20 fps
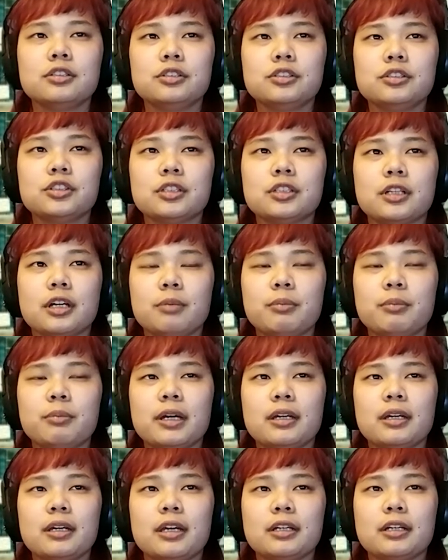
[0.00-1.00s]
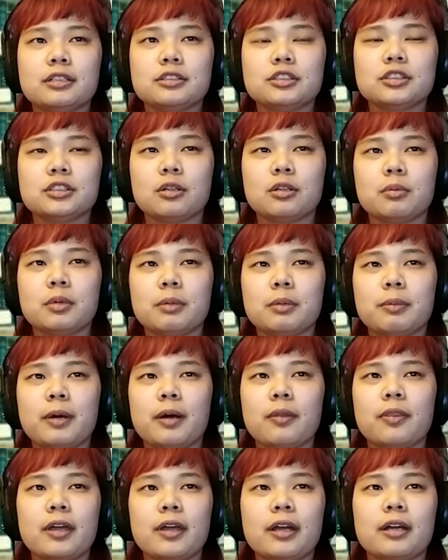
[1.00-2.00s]
she and I met, and she told me
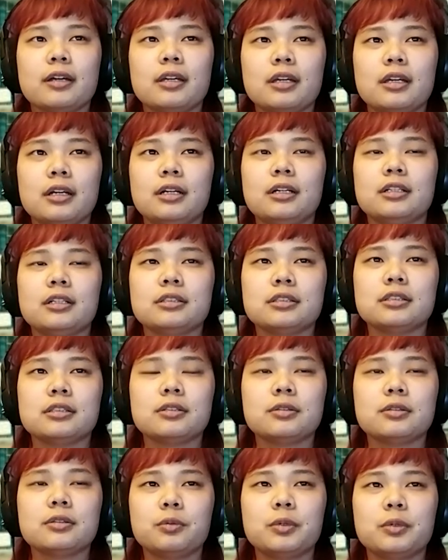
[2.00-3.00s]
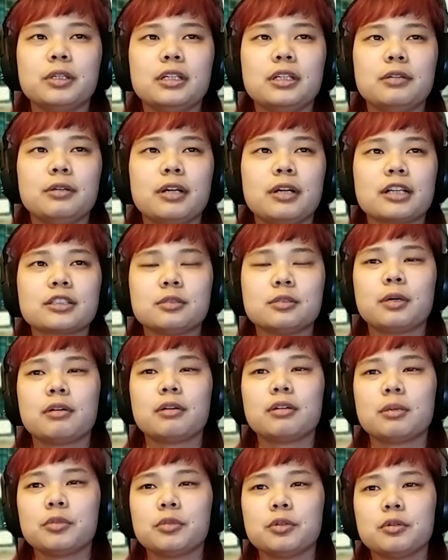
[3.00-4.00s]
about that, and we actually
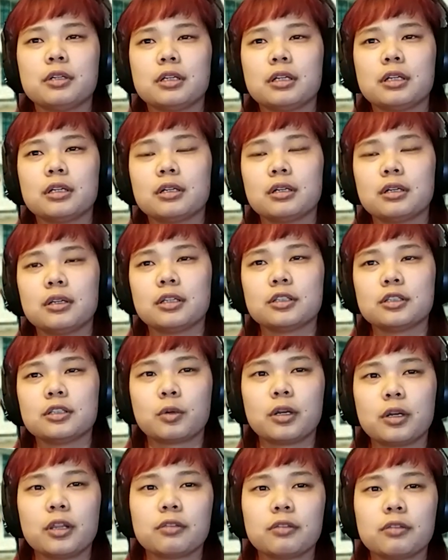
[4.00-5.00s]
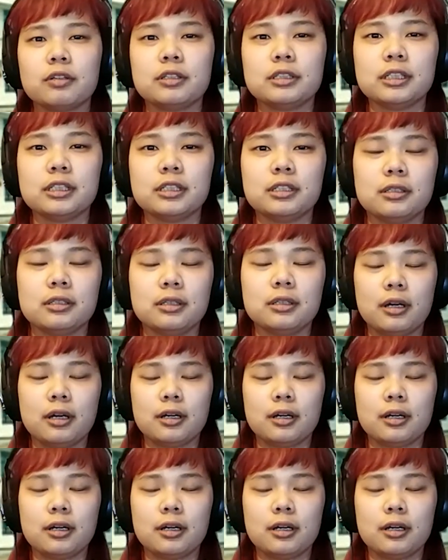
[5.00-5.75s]
wound up doing the 23andMe